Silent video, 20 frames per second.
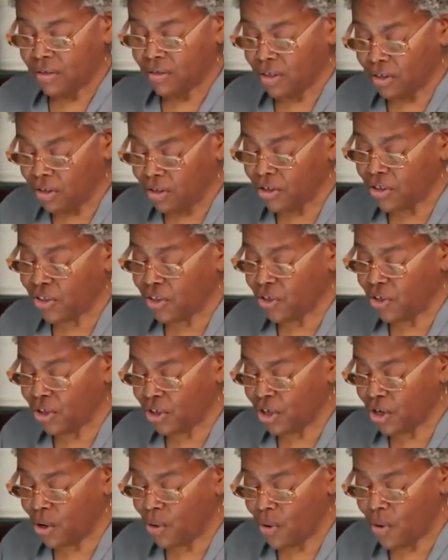The list
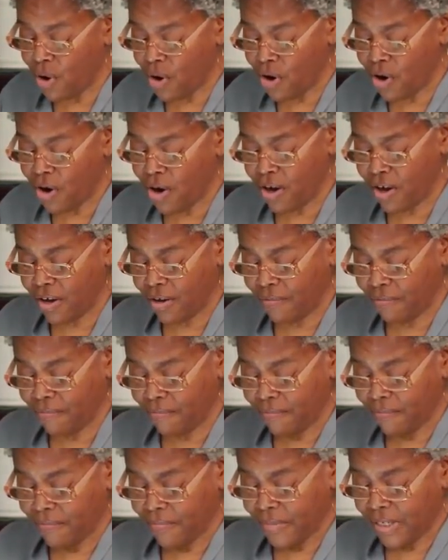could go on.
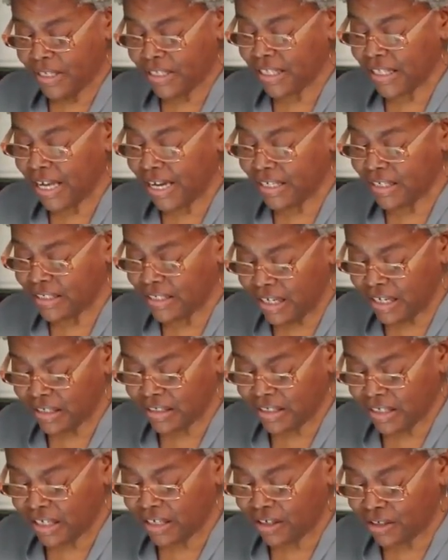It's like
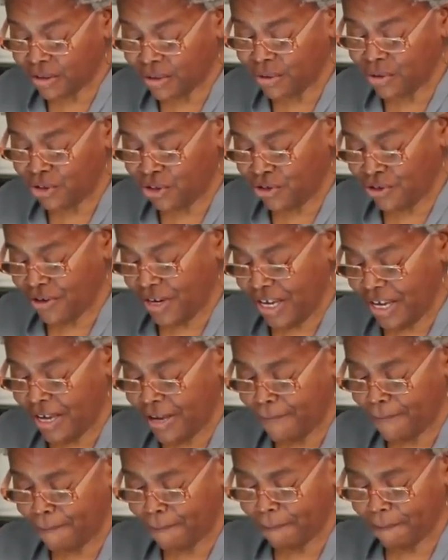duck, duck, goose, you're
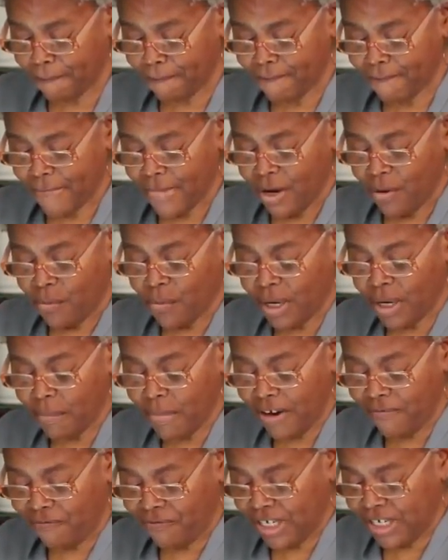it. One of
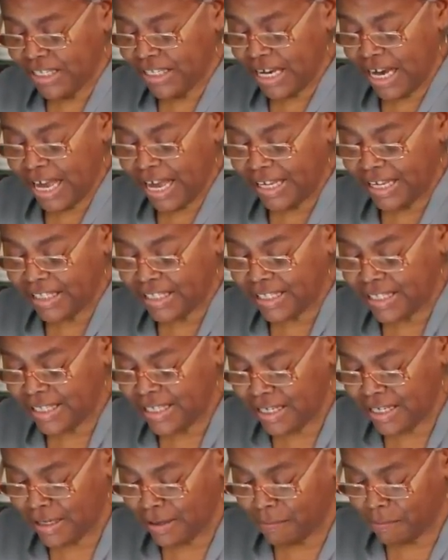my friends I hadn't
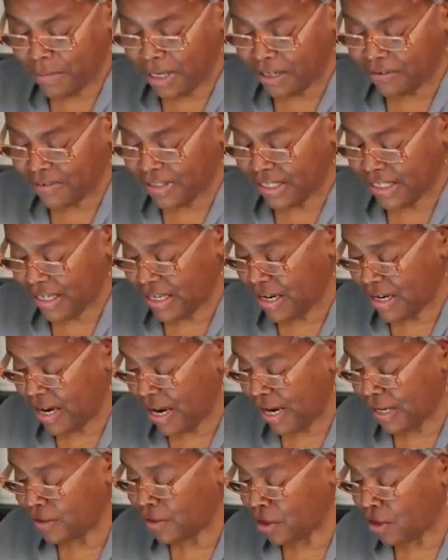seen in months, and
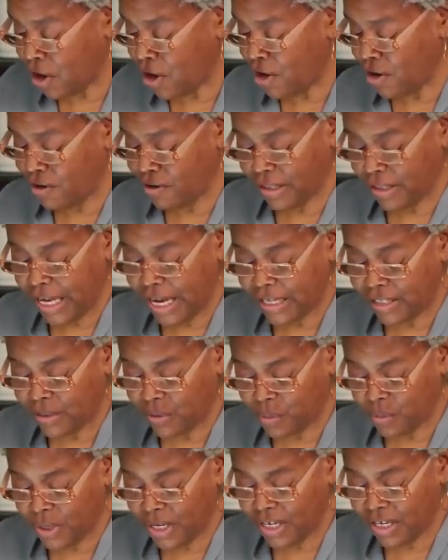I saw her
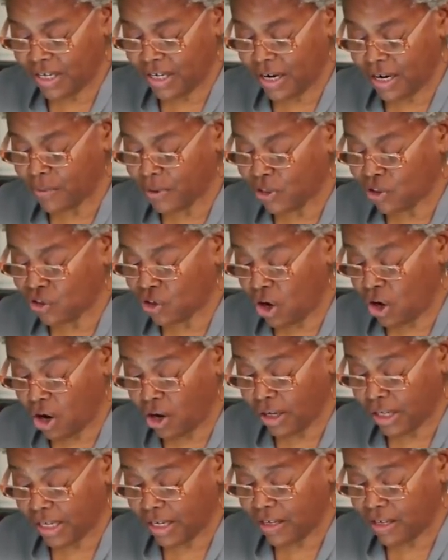last week, and I was
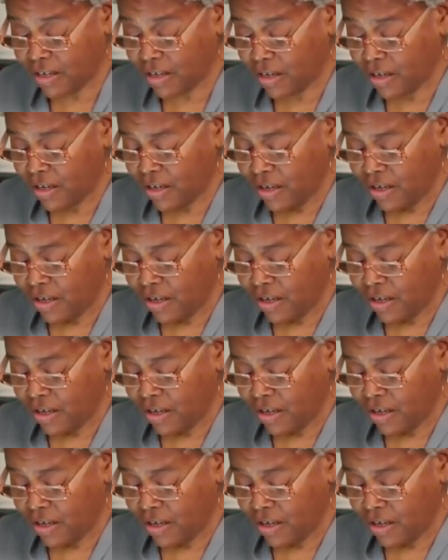talking,